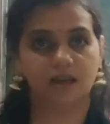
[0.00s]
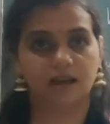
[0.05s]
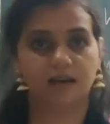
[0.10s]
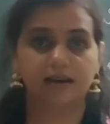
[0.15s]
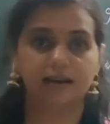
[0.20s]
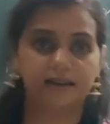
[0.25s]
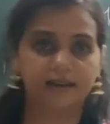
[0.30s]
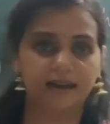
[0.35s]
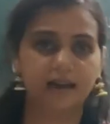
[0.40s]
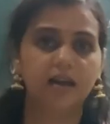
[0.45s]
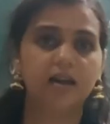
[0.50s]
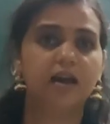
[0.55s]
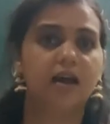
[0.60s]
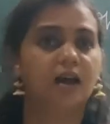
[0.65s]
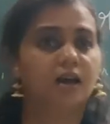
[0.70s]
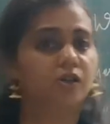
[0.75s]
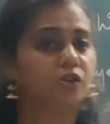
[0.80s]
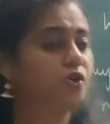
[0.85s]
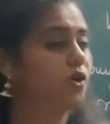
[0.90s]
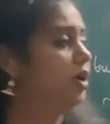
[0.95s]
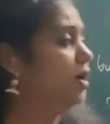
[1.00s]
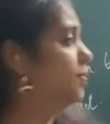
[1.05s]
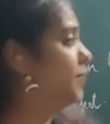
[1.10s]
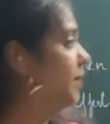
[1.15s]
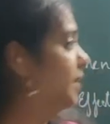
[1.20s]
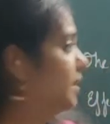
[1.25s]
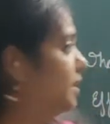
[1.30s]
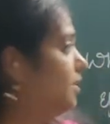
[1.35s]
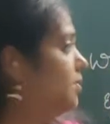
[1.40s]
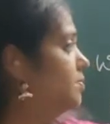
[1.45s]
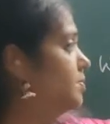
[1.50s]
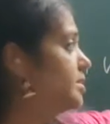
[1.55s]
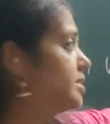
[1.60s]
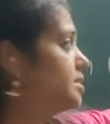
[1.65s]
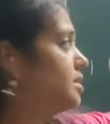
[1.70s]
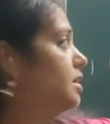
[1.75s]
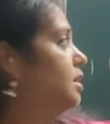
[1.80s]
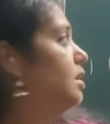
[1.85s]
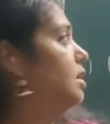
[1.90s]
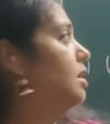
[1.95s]
Clear? So it becomes,
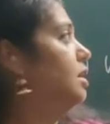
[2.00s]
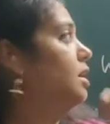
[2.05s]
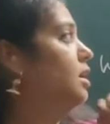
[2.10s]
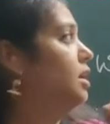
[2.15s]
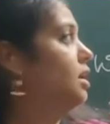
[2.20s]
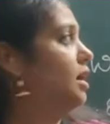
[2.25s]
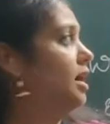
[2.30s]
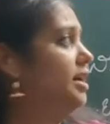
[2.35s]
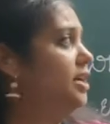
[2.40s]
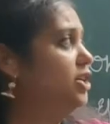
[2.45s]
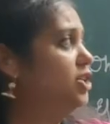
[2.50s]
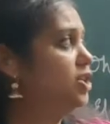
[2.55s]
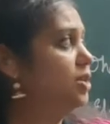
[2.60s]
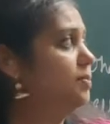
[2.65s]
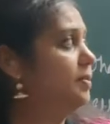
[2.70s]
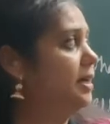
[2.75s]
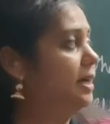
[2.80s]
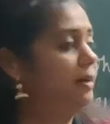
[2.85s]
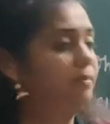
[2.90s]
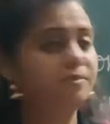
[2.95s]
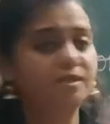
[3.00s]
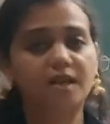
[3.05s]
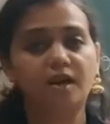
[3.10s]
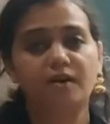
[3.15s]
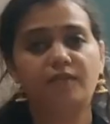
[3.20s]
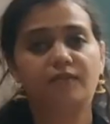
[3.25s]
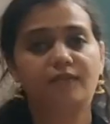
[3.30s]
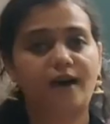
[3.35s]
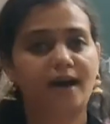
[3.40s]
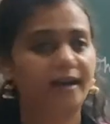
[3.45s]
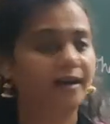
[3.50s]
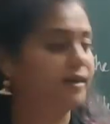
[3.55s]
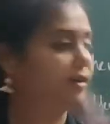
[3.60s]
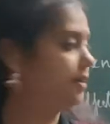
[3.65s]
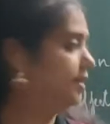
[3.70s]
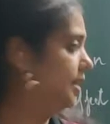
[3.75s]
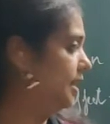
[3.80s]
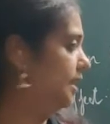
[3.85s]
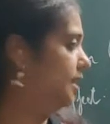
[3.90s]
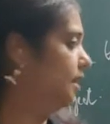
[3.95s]
condition becomes a
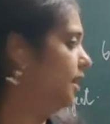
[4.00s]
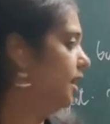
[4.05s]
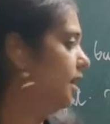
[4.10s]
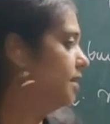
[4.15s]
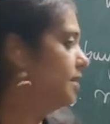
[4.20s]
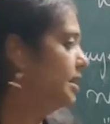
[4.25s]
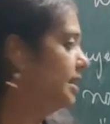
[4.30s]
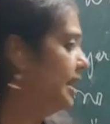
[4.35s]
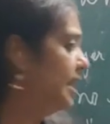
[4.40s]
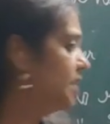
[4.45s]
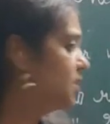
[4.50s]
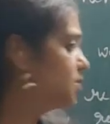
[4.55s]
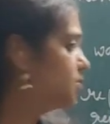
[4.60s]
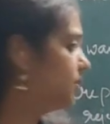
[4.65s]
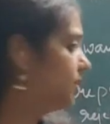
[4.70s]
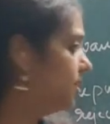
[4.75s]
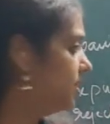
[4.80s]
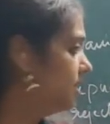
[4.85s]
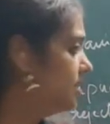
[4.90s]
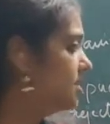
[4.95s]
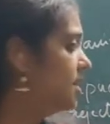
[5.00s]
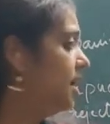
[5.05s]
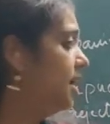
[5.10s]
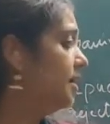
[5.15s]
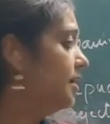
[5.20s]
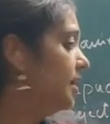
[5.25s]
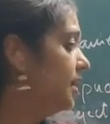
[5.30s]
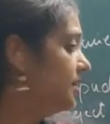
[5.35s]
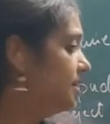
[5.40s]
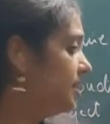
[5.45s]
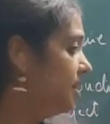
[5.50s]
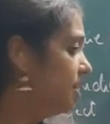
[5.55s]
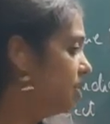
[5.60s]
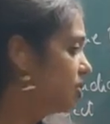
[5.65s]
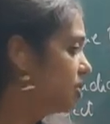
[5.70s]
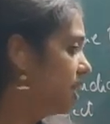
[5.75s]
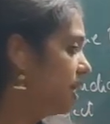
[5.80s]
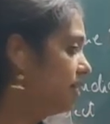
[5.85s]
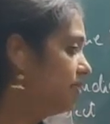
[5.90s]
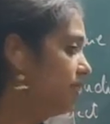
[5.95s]
warranty. The next one is, nothing
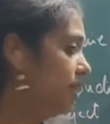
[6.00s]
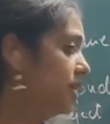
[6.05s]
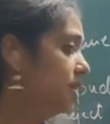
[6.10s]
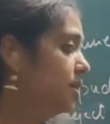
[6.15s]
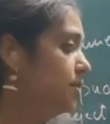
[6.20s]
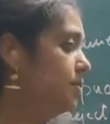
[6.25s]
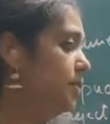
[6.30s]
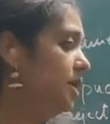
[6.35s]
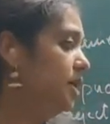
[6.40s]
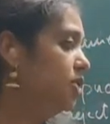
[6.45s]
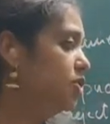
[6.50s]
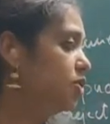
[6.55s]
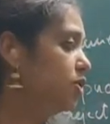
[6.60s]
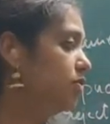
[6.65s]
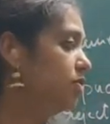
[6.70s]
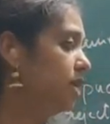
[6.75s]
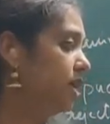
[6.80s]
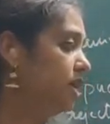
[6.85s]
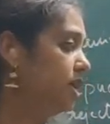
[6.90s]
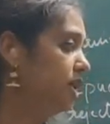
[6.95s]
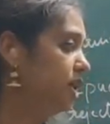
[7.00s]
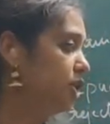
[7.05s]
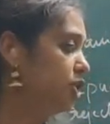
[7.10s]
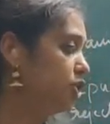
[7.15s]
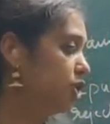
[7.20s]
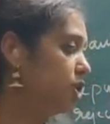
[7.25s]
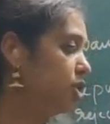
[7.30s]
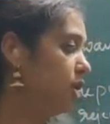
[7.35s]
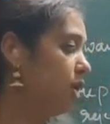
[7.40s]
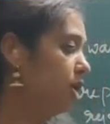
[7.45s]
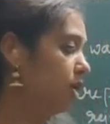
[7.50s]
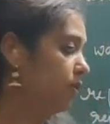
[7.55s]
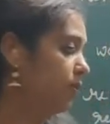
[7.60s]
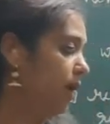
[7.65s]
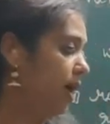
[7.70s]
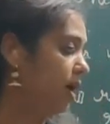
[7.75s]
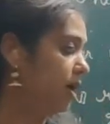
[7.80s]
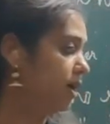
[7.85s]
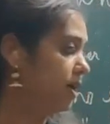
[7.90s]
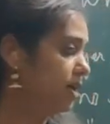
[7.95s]
shall affect the breach of condition or
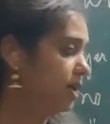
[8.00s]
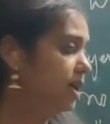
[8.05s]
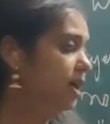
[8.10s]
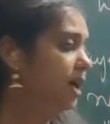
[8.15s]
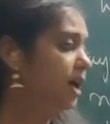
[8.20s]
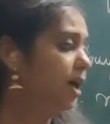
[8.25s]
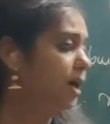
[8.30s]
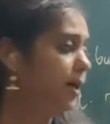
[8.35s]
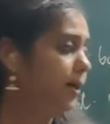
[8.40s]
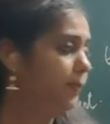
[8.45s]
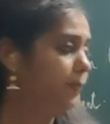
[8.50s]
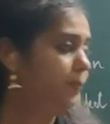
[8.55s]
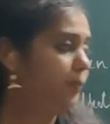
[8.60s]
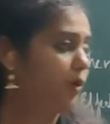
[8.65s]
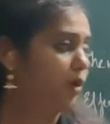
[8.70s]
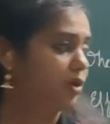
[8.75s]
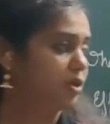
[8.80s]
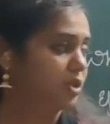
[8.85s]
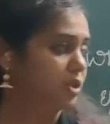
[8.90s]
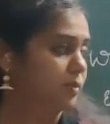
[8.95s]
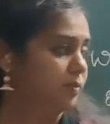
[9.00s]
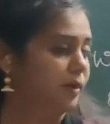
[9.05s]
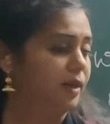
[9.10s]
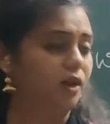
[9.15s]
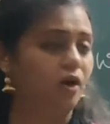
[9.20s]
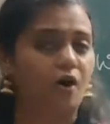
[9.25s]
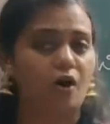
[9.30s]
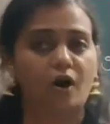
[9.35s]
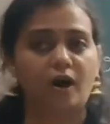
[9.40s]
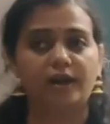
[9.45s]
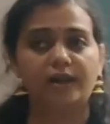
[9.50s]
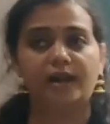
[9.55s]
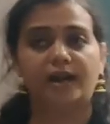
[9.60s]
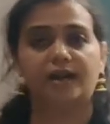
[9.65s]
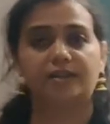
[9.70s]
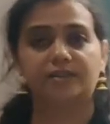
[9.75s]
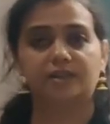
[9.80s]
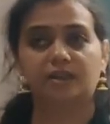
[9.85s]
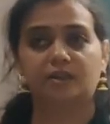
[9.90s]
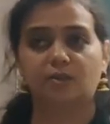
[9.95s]
warranty, impossible or
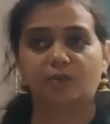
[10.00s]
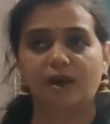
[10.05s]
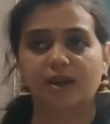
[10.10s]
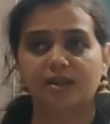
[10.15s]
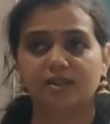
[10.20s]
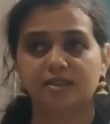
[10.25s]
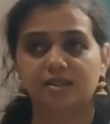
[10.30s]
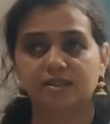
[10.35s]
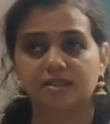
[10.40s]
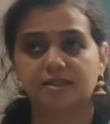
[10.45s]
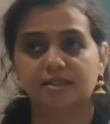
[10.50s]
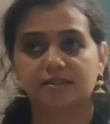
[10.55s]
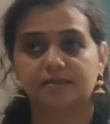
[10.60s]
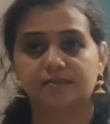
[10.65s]
otherwise.